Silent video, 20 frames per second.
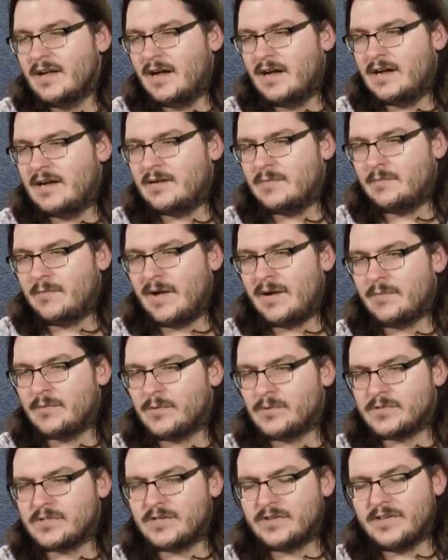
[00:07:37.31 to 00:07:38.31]
Uh, my
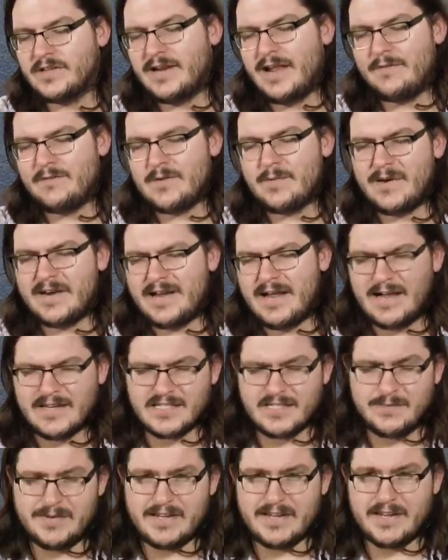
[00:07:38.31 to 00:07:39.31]
rules are that everybody
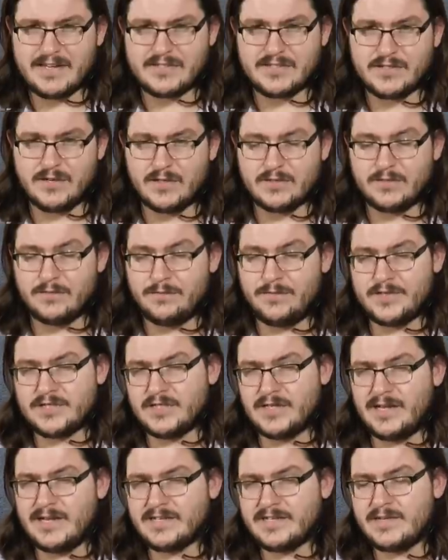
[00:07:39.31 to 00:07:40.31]
has to be Gestalt
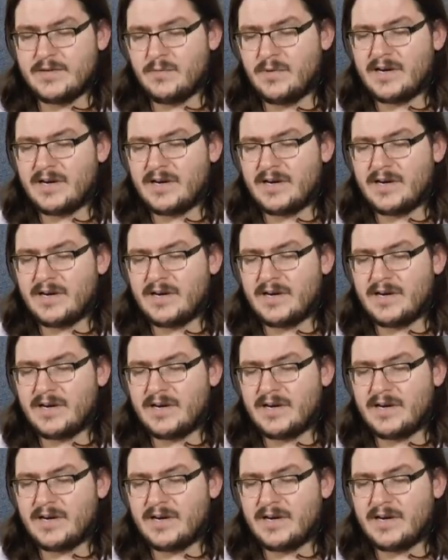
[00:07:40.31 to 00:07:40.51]
Vigilante,